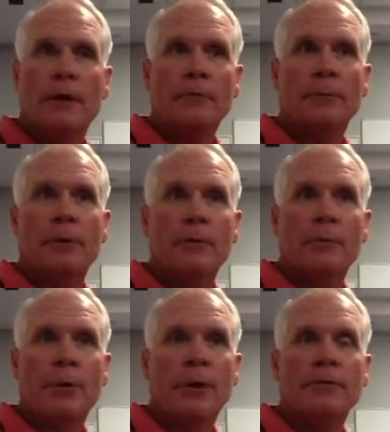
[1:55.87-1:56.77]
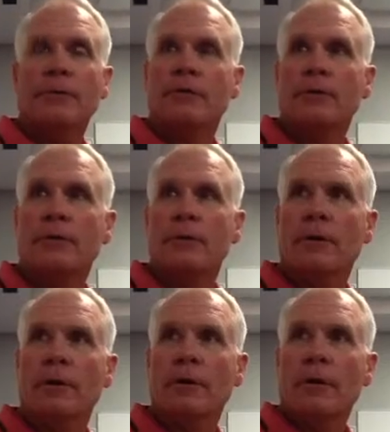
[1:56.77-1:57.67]
That's part of the process that
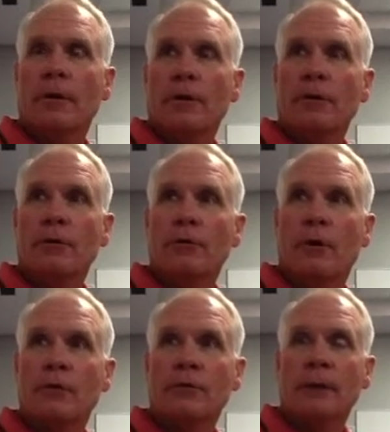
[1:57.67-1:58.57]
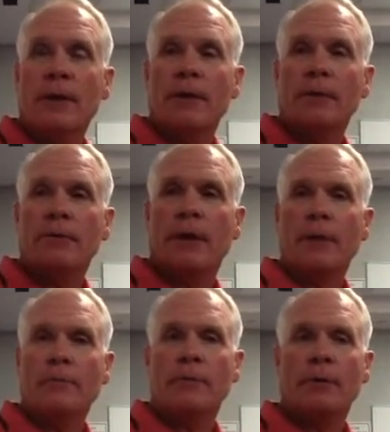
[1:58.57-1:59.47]
Hugh talks about all the
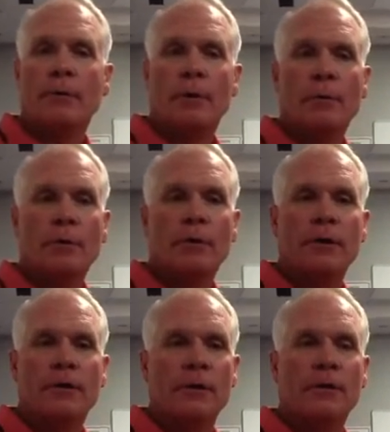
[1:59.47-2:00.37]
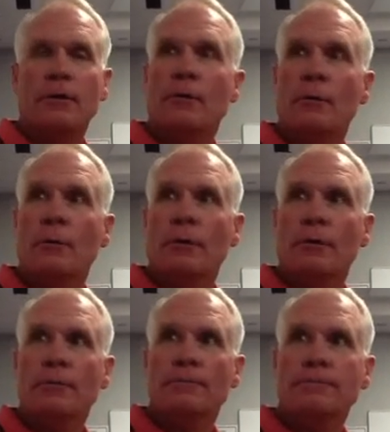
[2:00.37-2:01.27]
time. So we'll continue to do what we do.